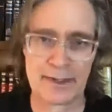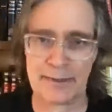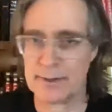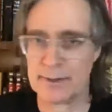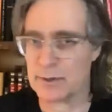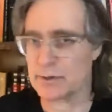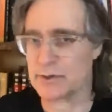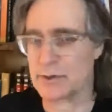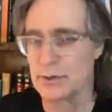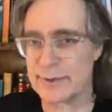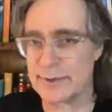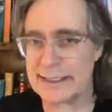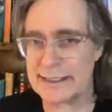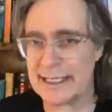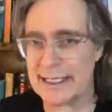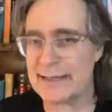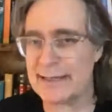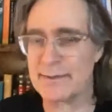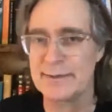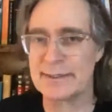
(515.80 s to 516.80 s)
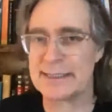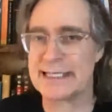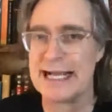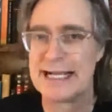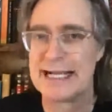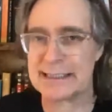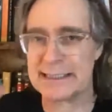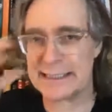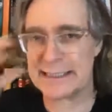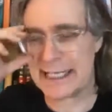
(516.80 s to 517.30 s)
But to reclaim them is
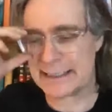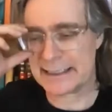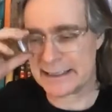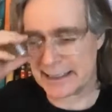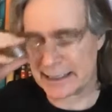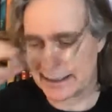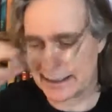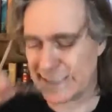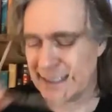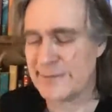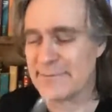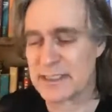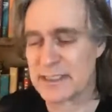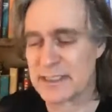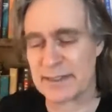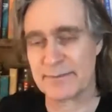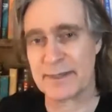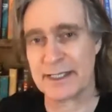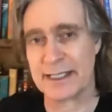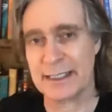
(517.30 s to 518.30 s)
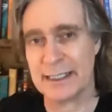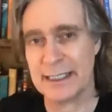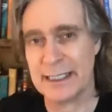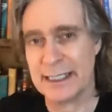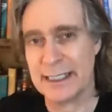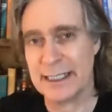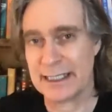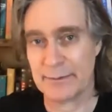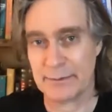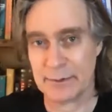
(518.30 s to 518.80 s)
actually not to claim something
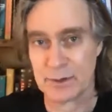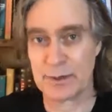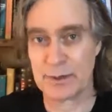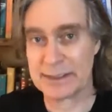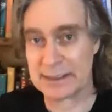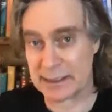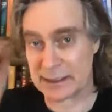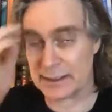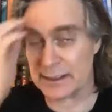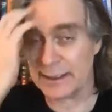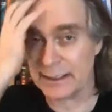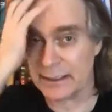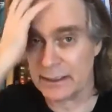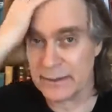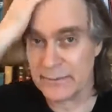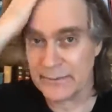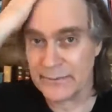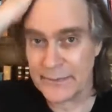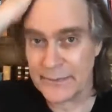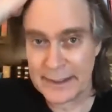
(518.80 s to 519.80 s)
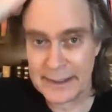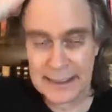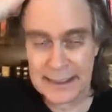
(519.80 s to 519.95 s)
that was once clear.